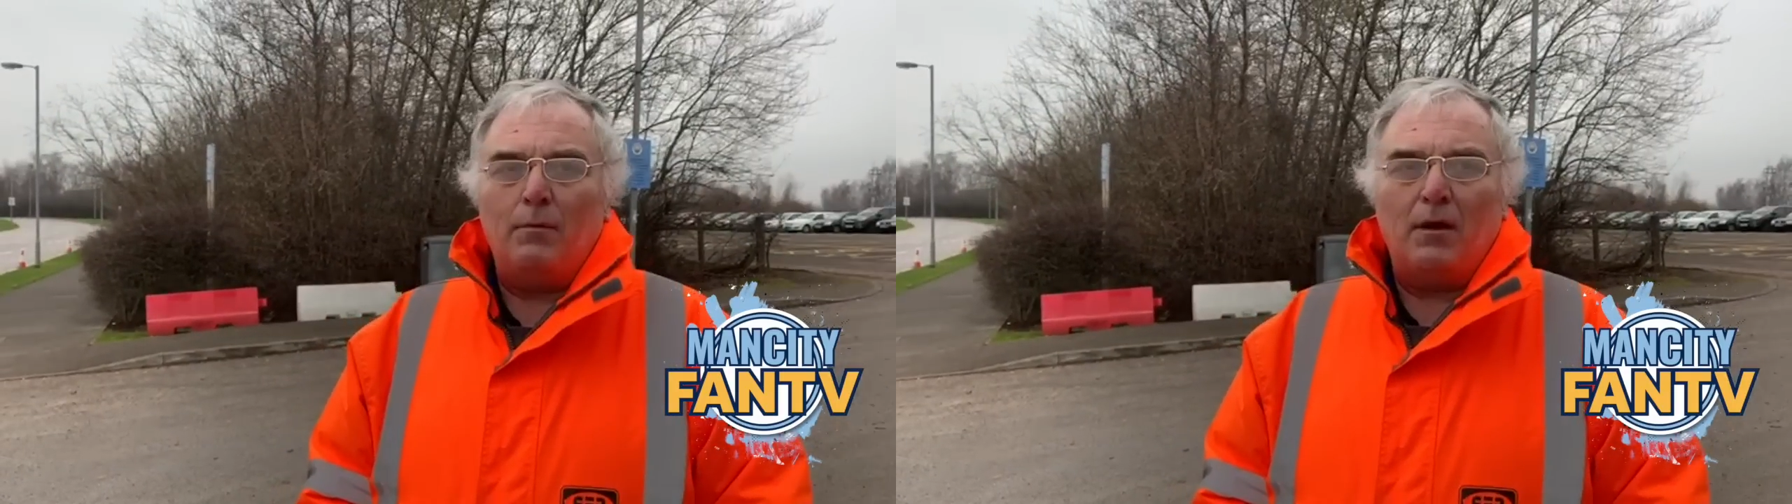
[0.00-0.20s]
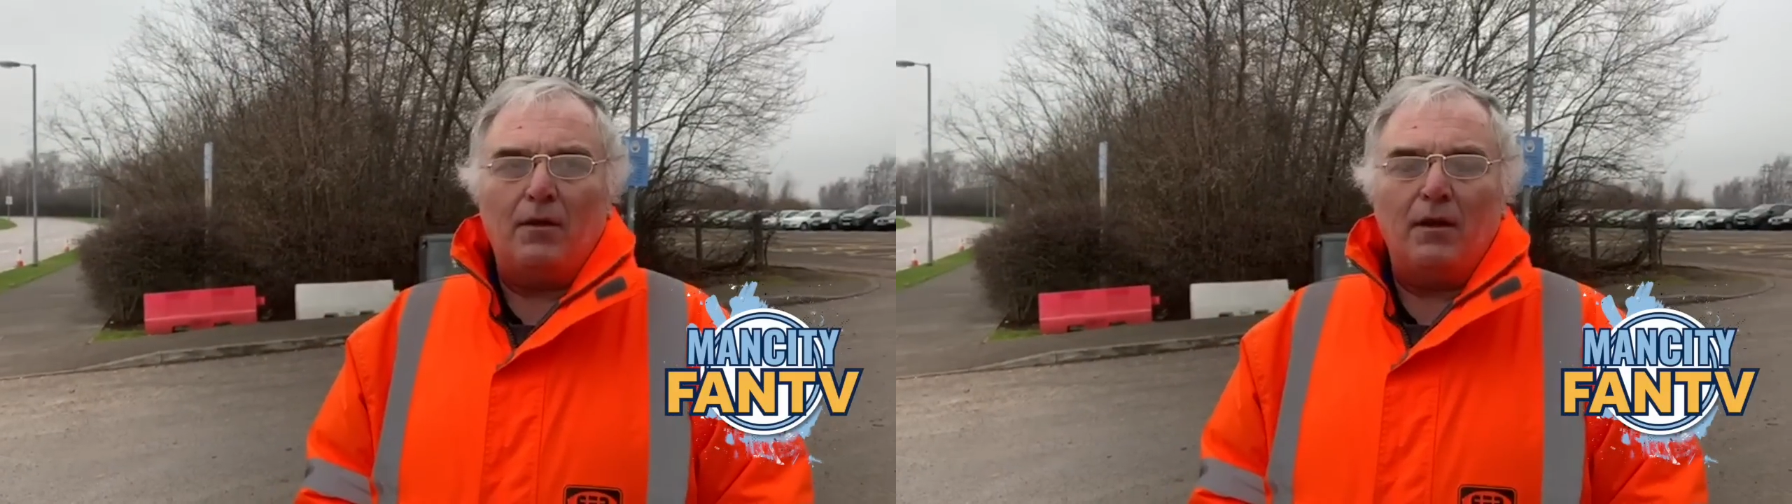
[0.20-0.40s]

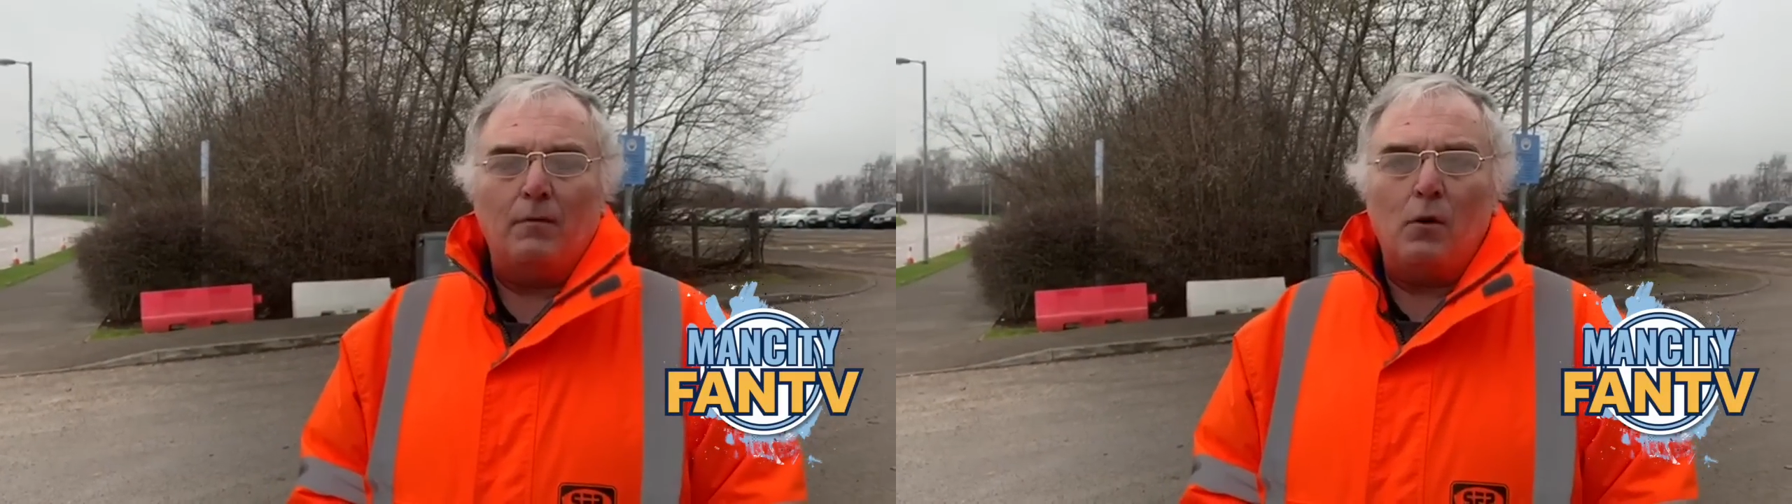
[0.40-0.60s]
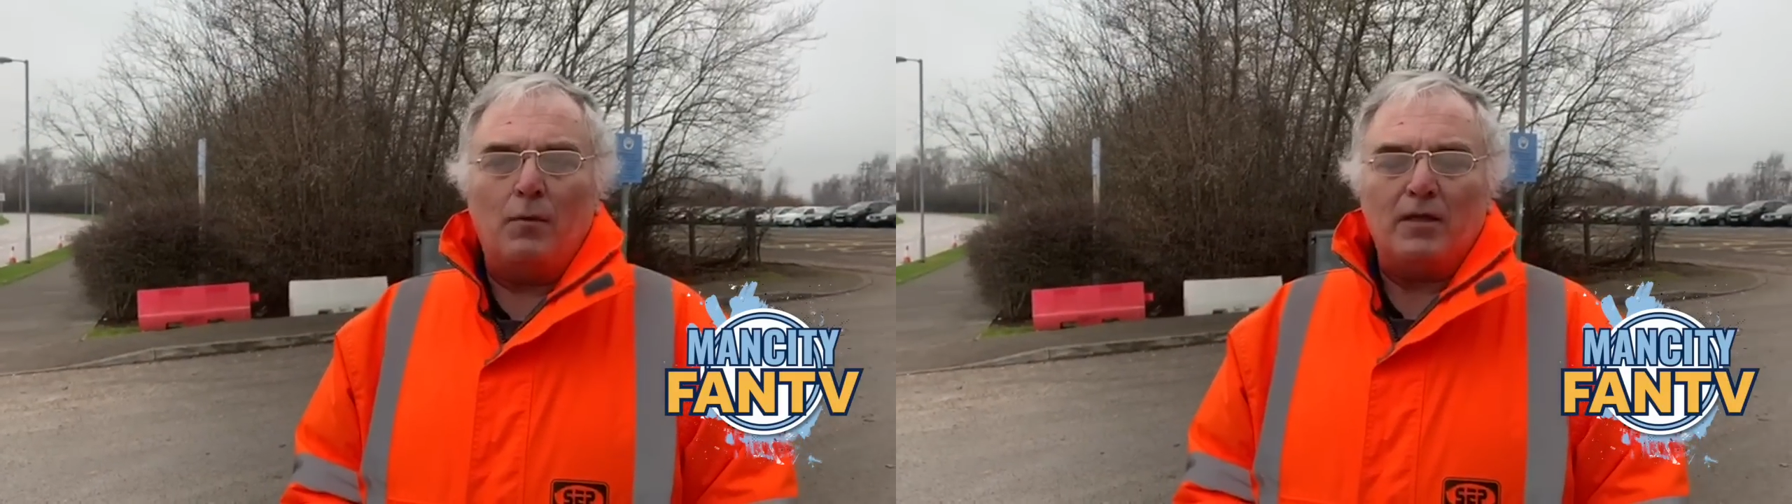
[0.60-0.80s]
but I think the
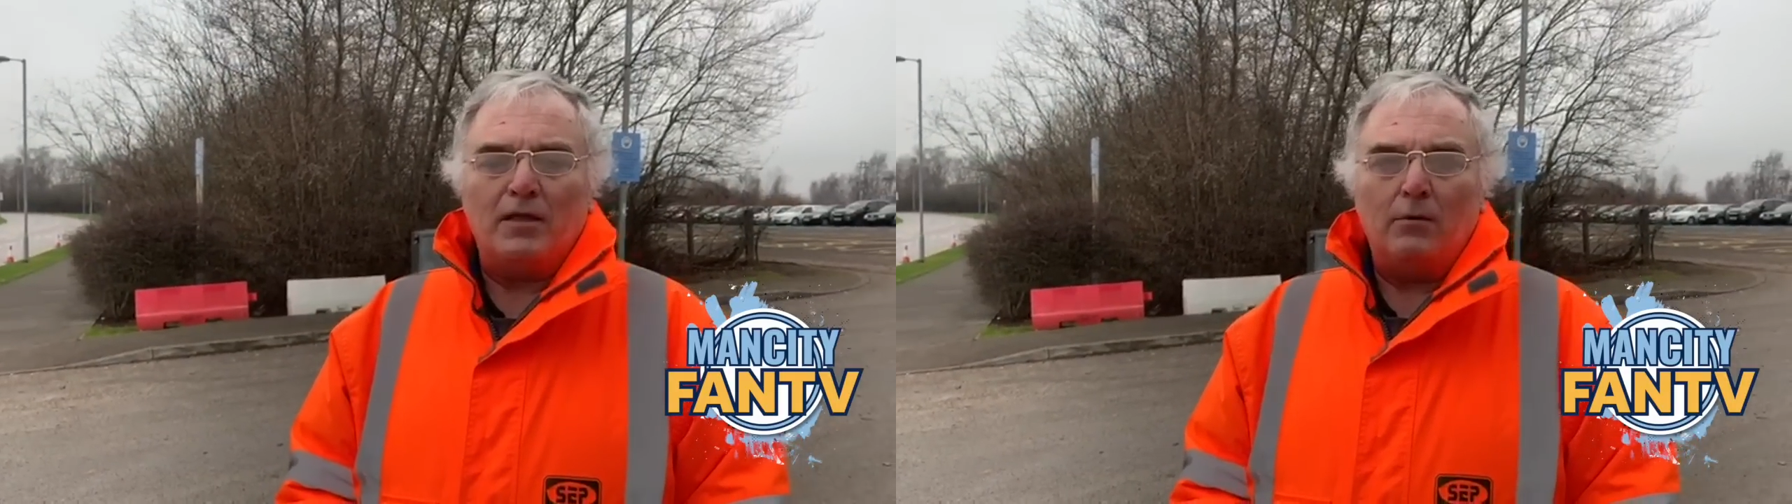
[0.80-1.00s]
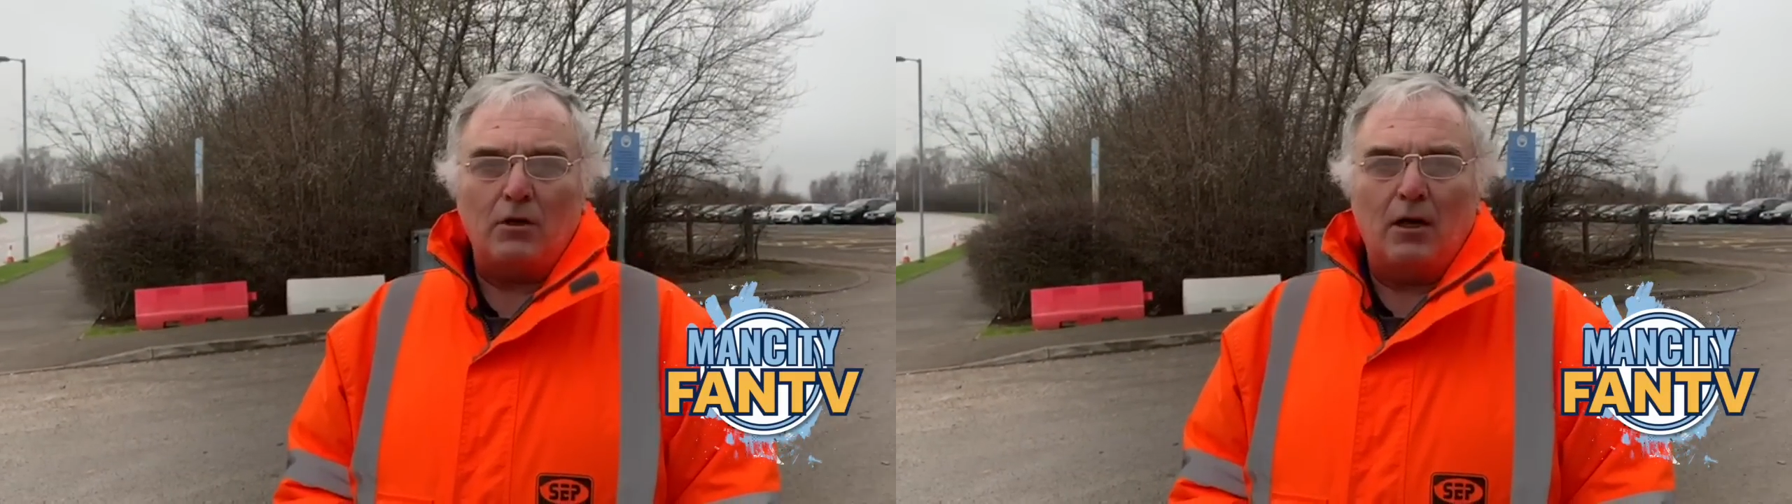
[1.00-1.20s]
more press
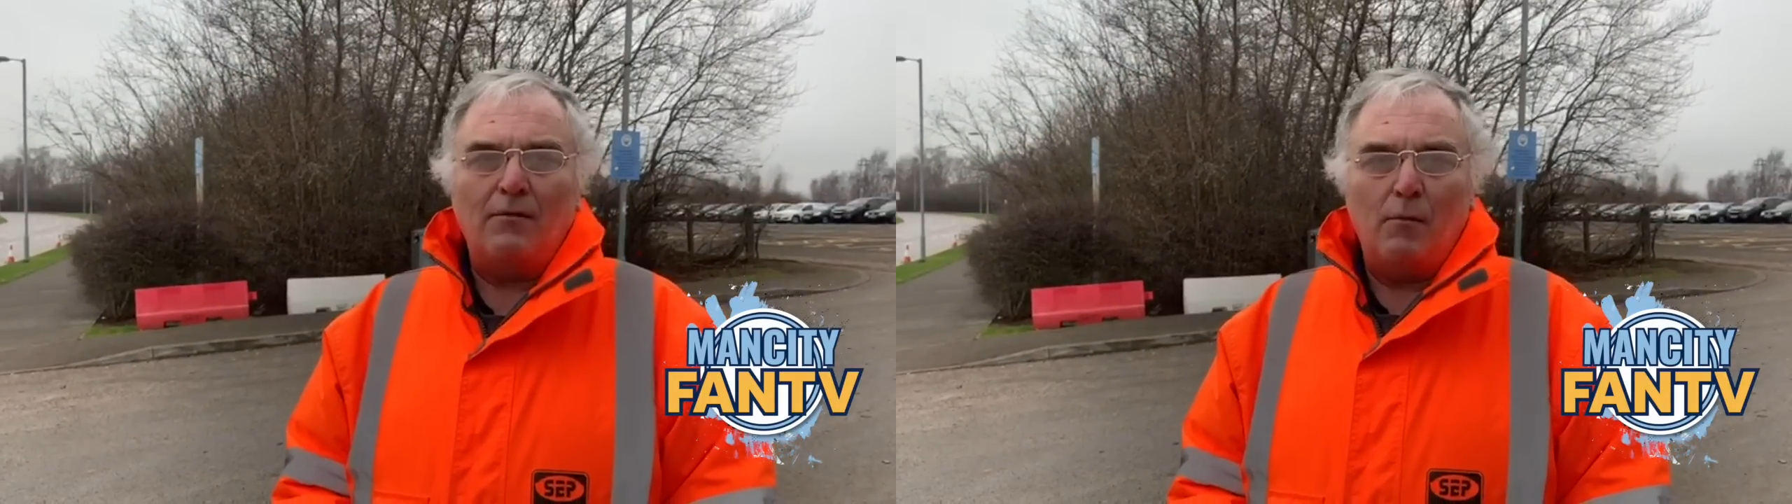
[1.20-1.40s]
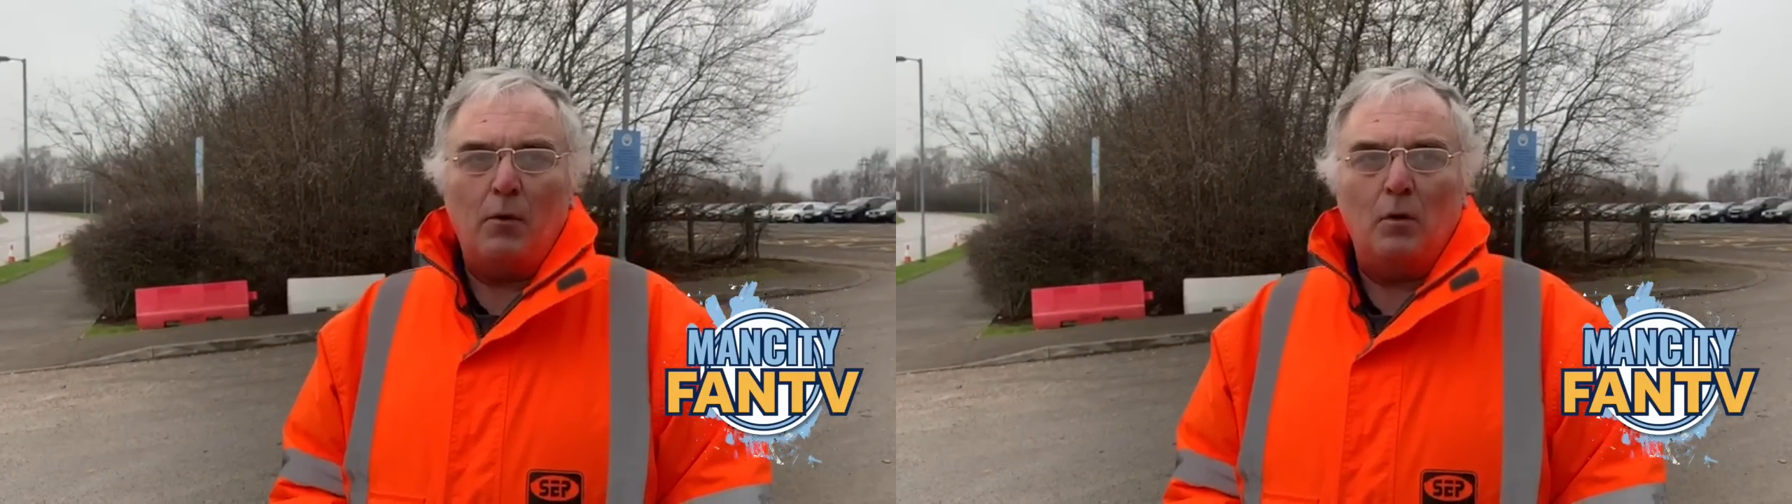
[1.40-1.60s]
now is on
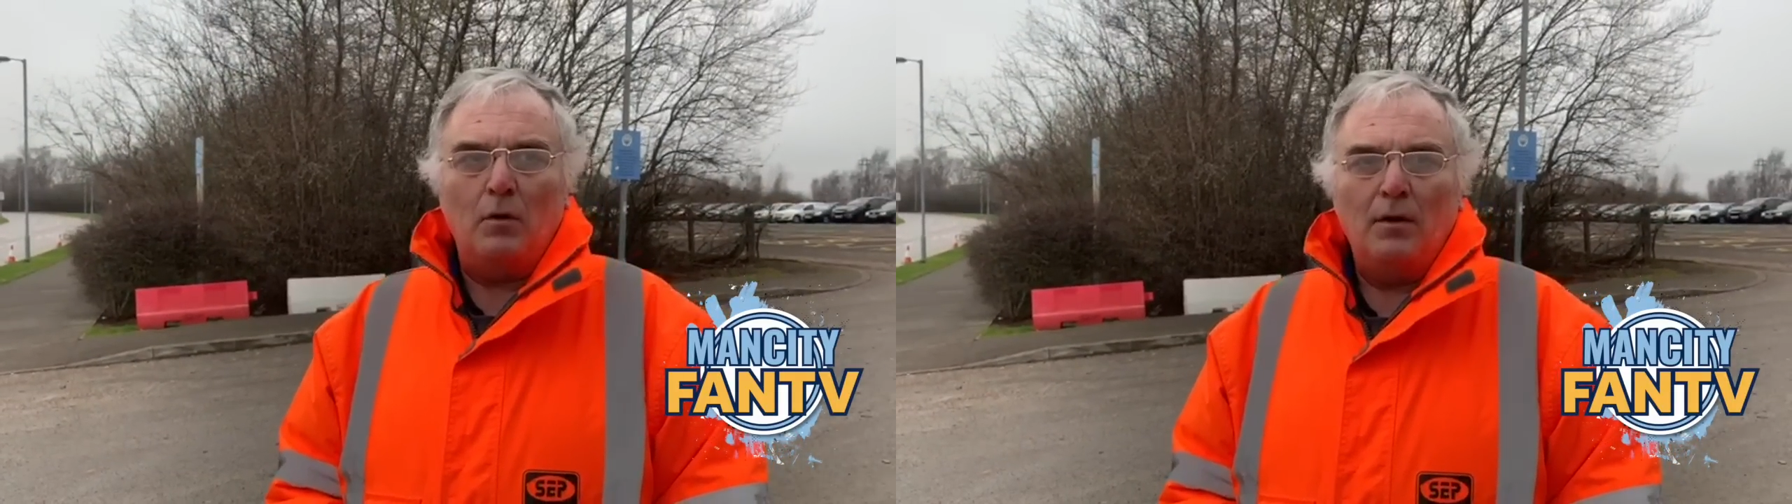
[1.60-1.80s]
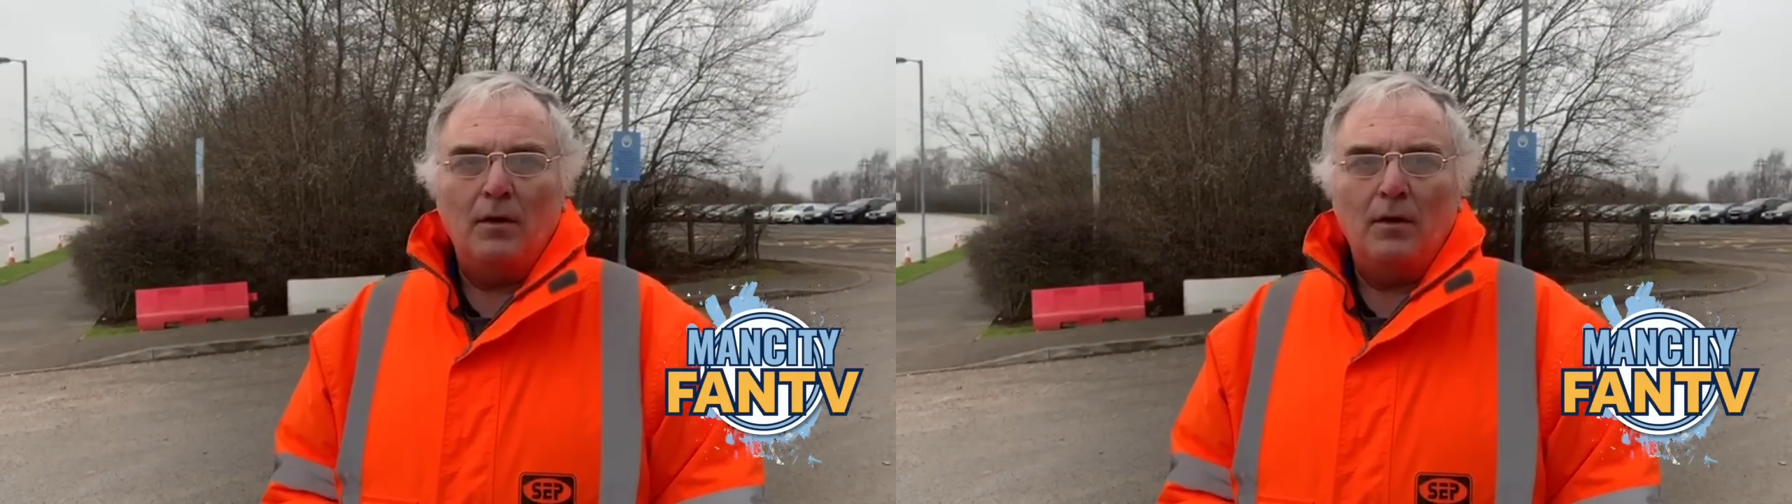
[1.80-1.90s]
Liverpool.